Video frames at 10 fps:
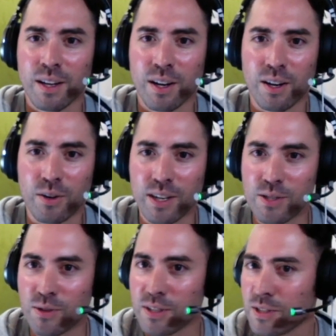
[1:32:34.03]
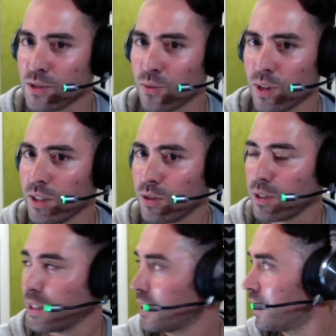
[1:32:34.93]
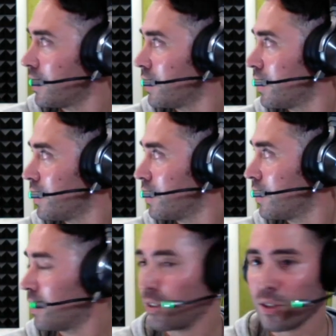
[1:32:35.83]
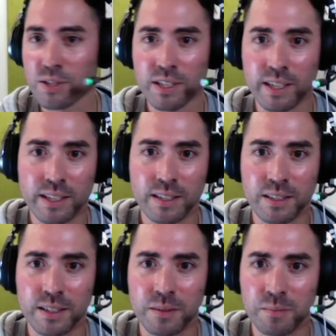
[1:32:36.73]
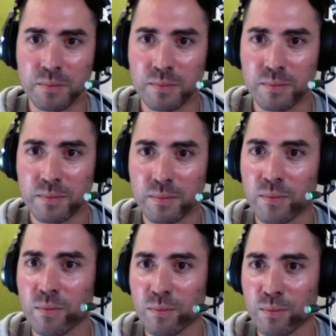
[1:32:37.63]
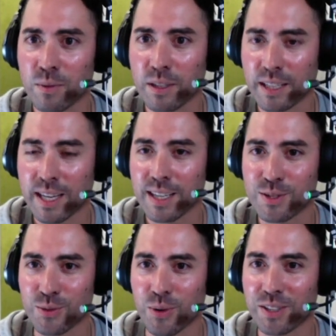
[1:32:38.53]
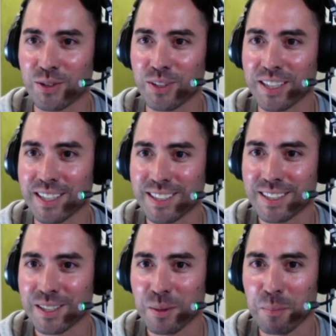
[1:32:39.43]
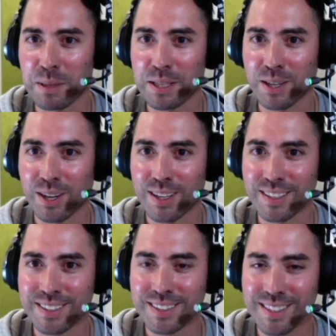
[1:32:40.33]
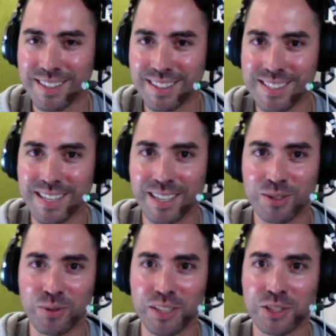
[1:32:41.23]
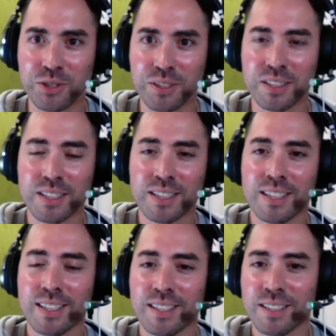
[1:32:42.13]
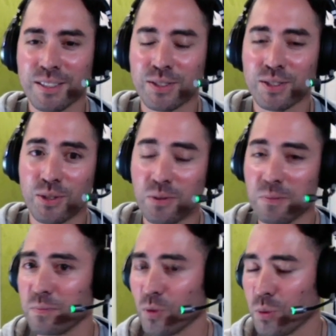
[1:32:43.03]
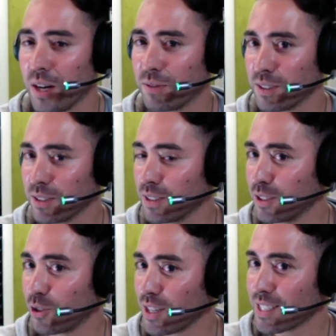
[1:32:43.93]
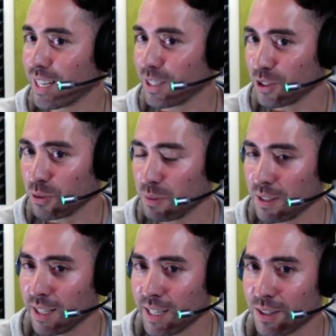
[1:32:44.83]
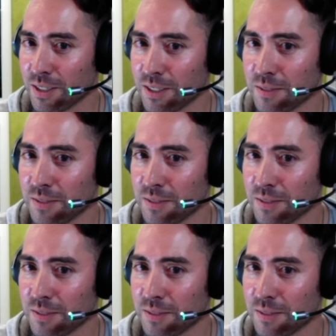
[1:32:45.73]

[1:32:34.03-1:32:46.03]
All right, so this is rendering. Looks like, um, again, it's rendering beyond the cycle region, so we'll have to address that a little bit later,